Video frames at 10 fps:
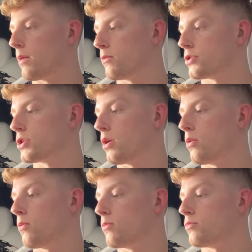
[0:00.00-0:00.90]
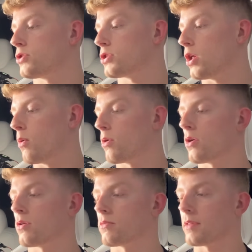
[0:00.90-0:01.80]
it will show
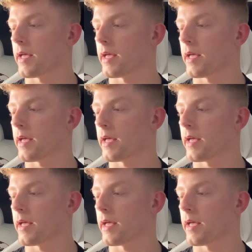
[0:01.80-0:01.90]
slower